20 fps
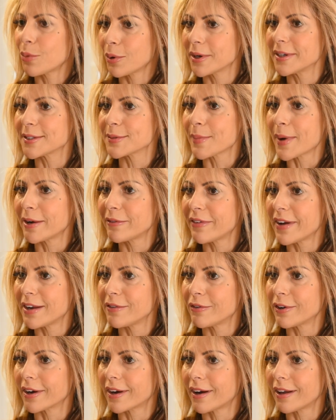know what? It's my
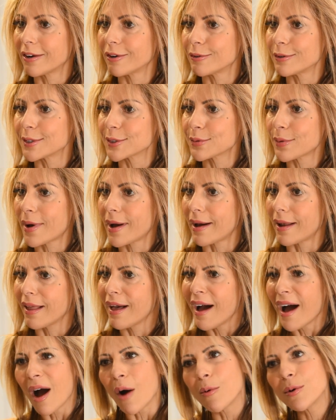favourite colour as well. I
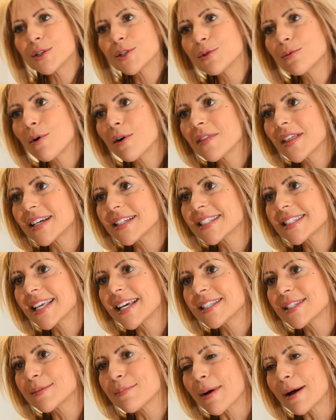wonder what that
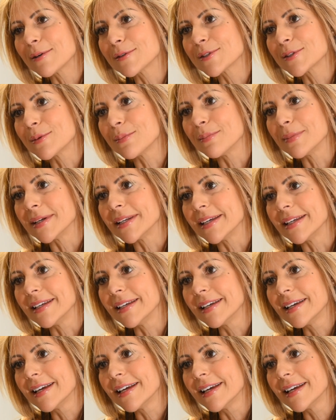says about somebody.